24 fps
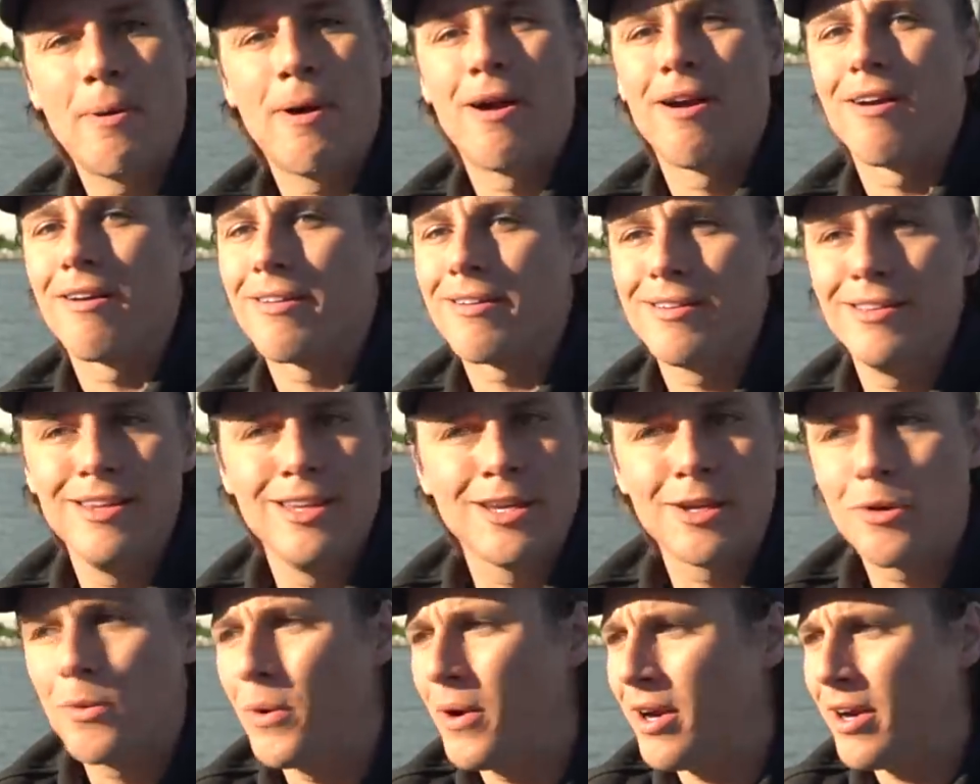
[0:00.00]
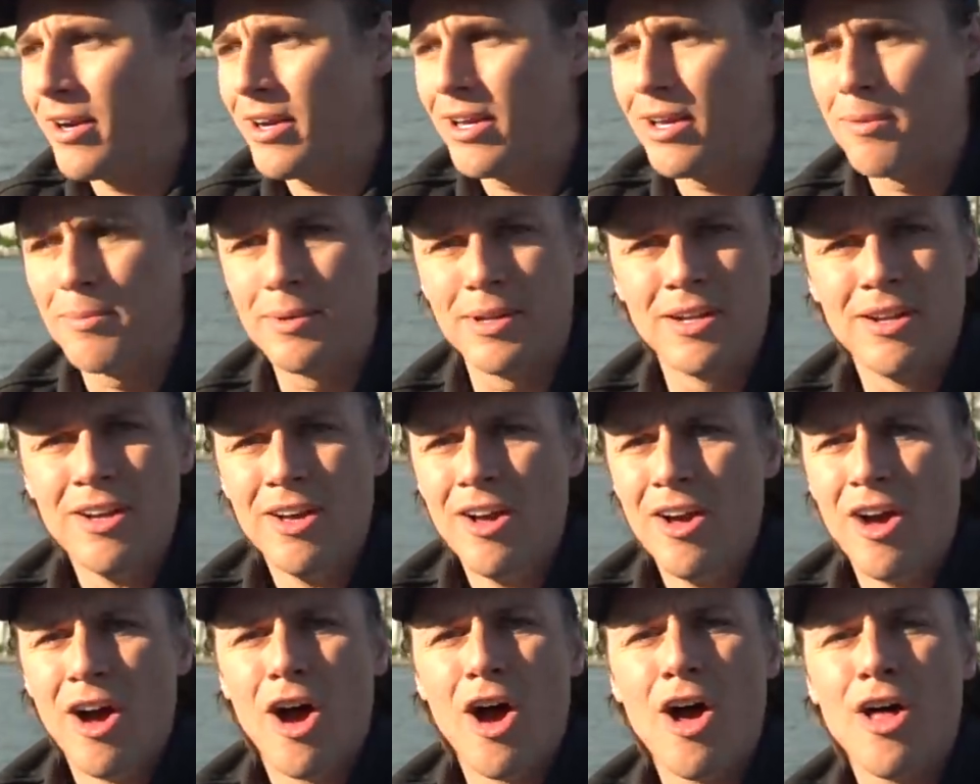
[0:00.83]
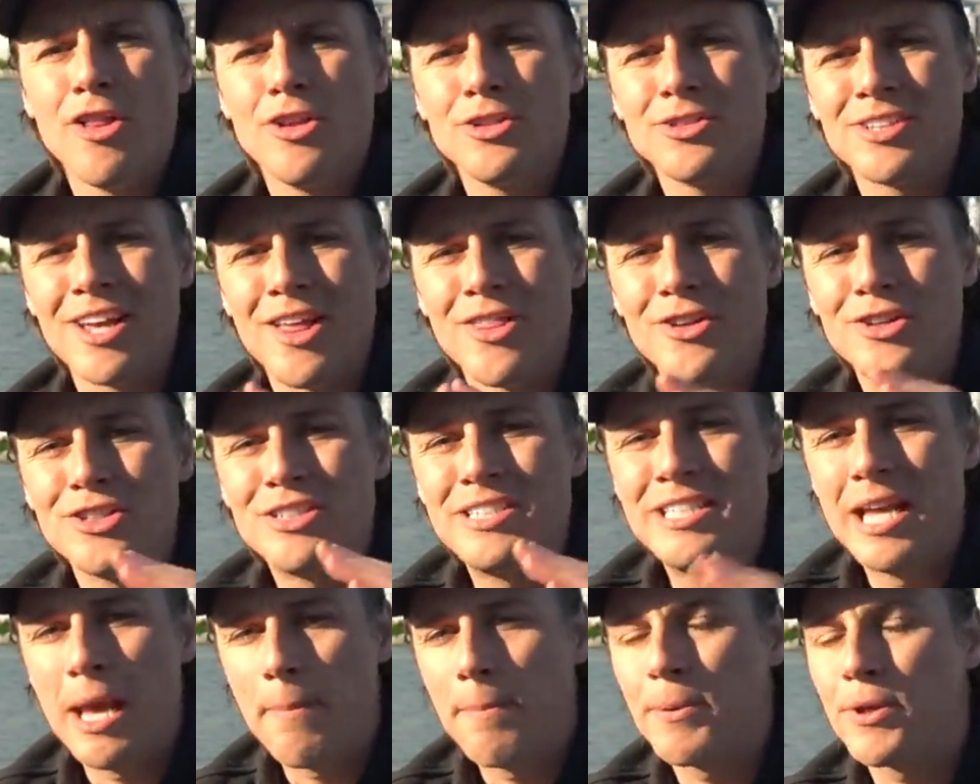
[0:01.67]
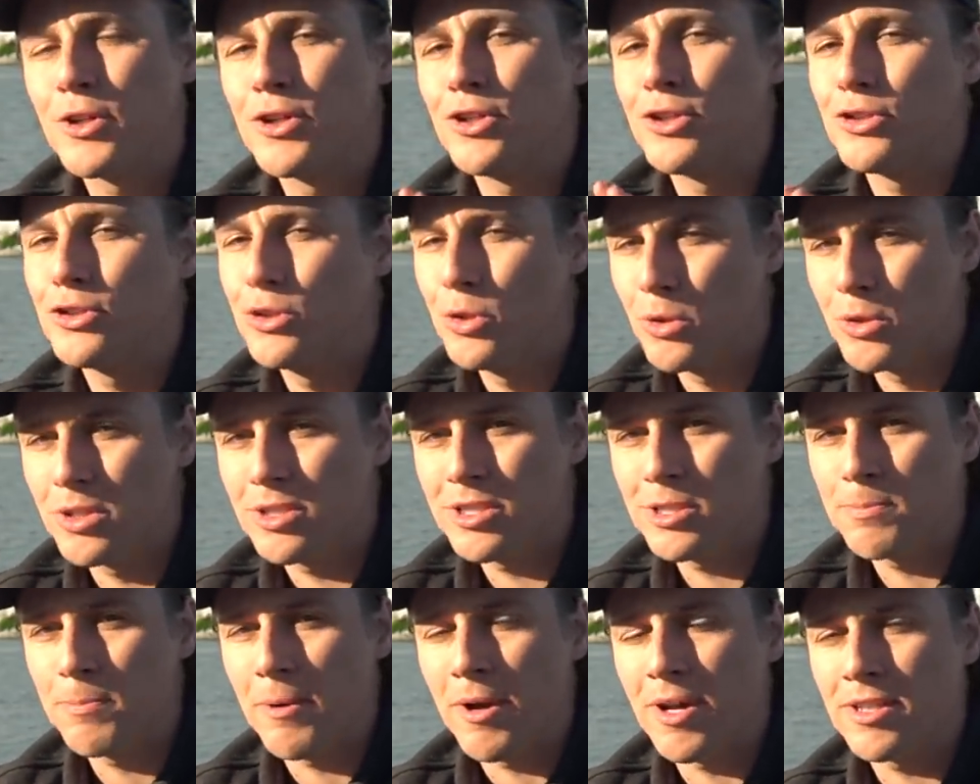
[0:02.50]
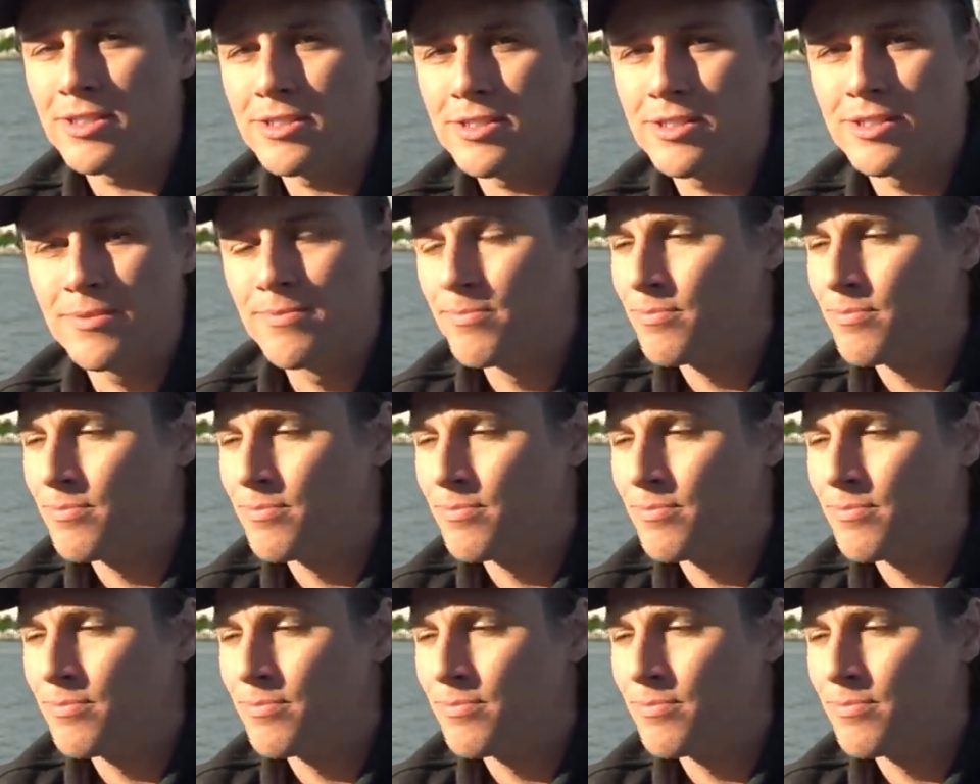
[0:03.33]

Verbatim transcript: Park and the aquarium and all those other typical tourist spots,